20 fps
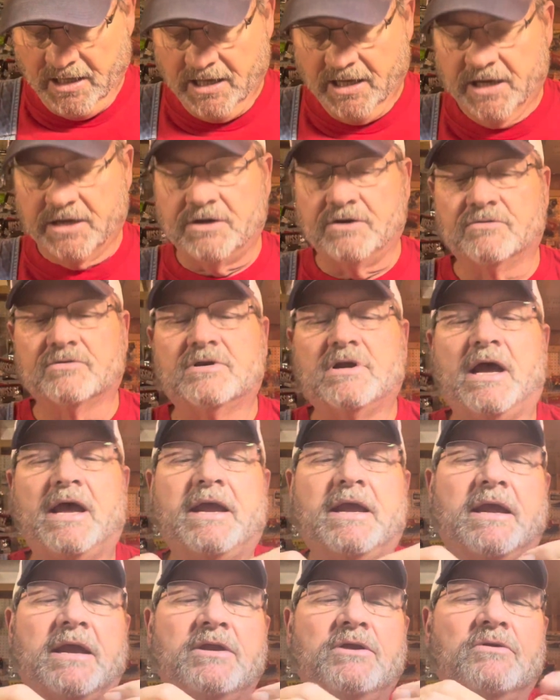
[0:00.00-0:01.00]
and you'll
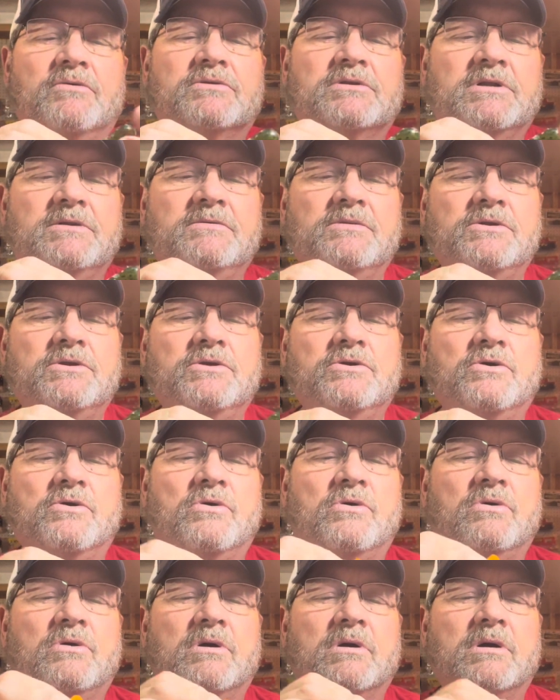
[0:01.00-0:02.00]
take and
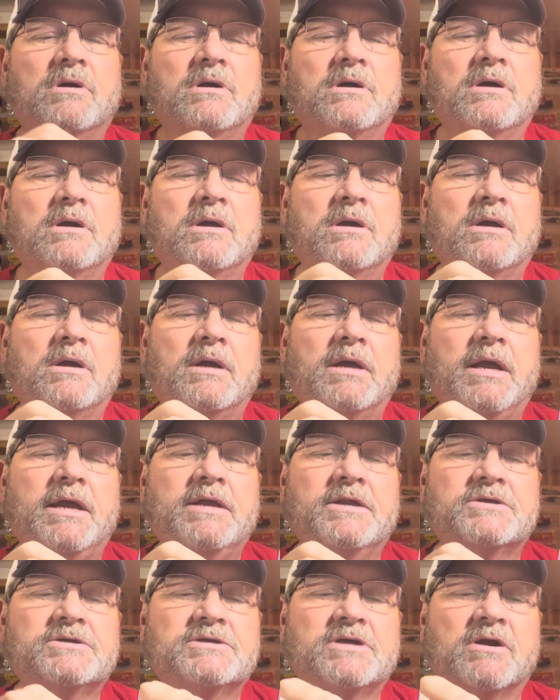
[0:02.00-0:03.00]
you'll
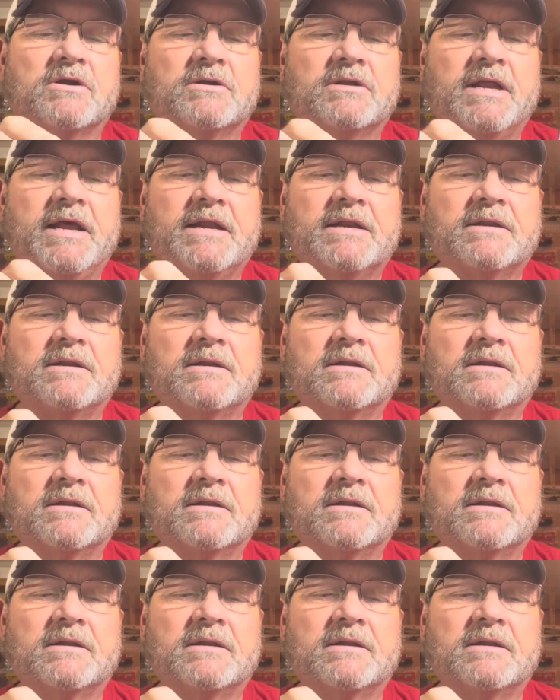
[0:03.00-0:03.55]
insert that